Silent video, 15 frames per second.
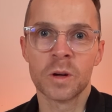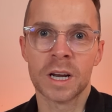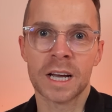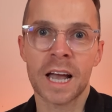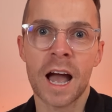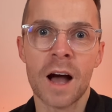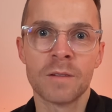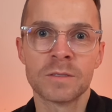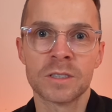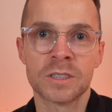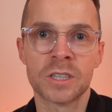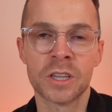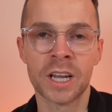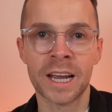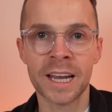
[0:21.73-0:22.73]
account
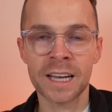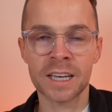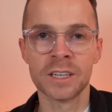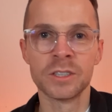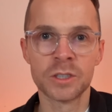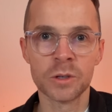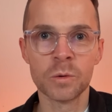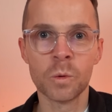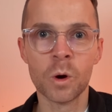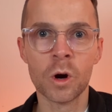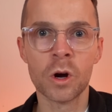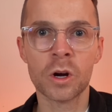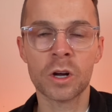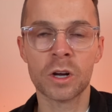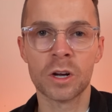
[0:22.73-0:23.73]
so that it can do
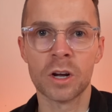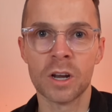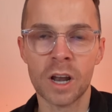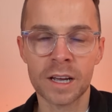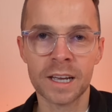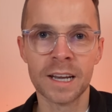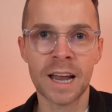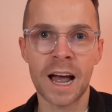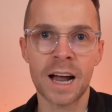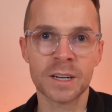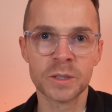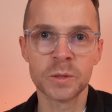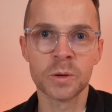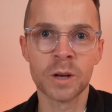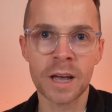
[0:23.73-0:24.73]
work like an
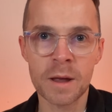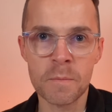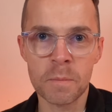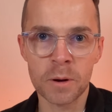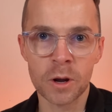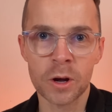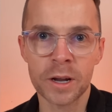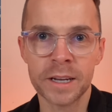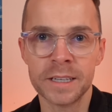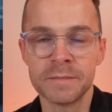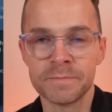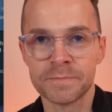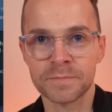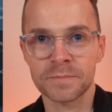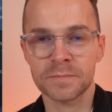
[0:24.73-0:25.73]
actual
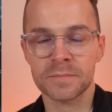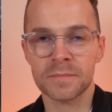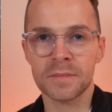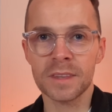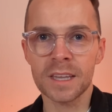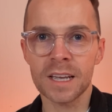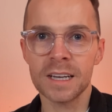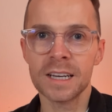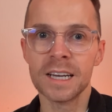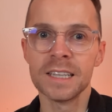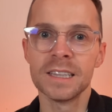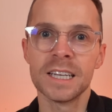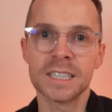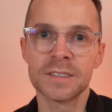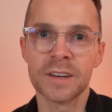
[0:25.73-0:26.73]
employee.
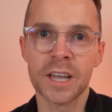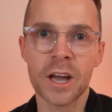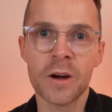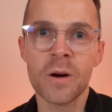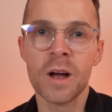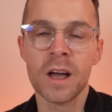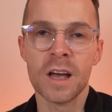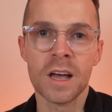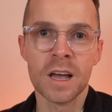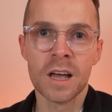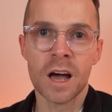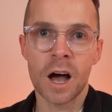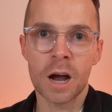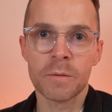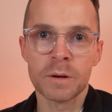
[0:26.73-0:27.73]
In this video,
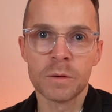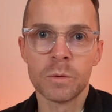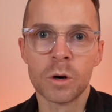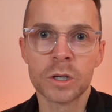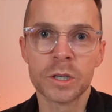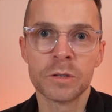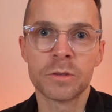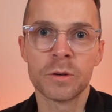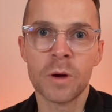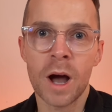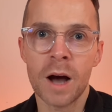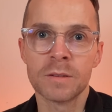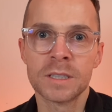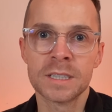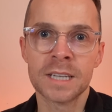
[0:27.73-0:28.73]
I'm going to walk you through
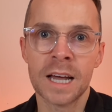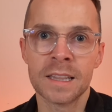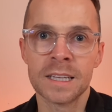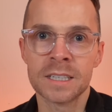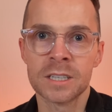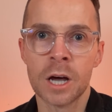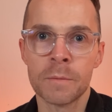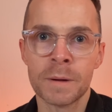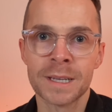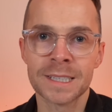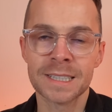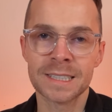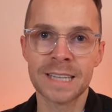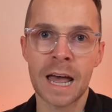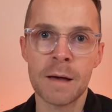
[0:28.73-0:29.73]
how to set this up
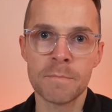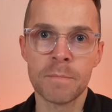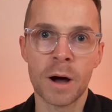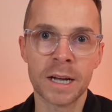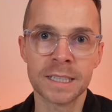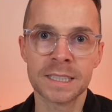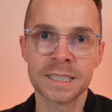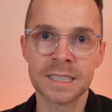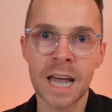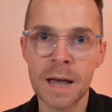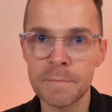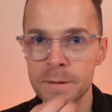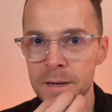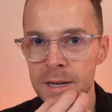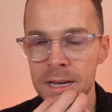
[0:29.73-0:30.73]
step by
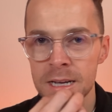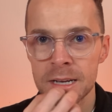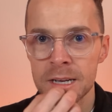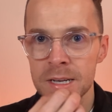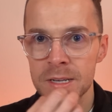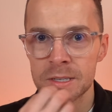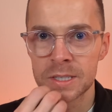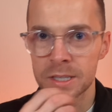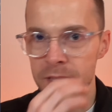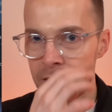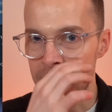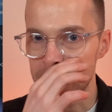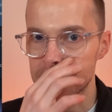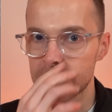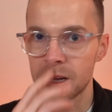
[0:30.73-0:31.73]
step so
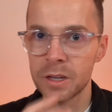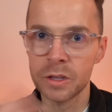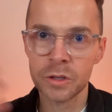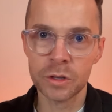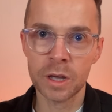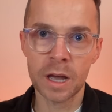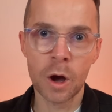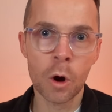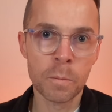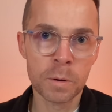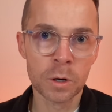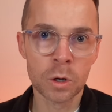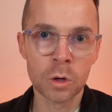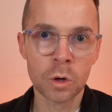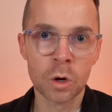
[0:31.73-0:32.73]
that
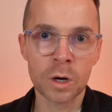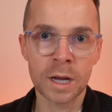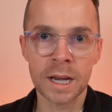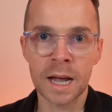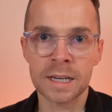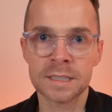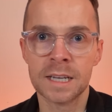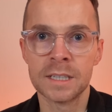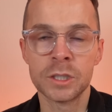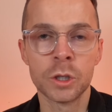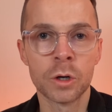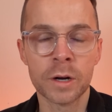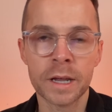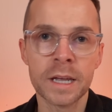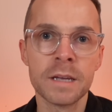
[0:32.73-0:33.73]
OpenClaw can access
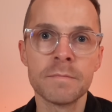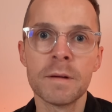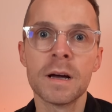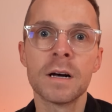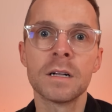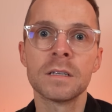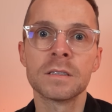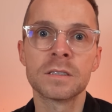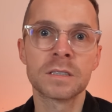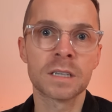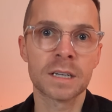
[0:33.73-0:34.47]
your emails,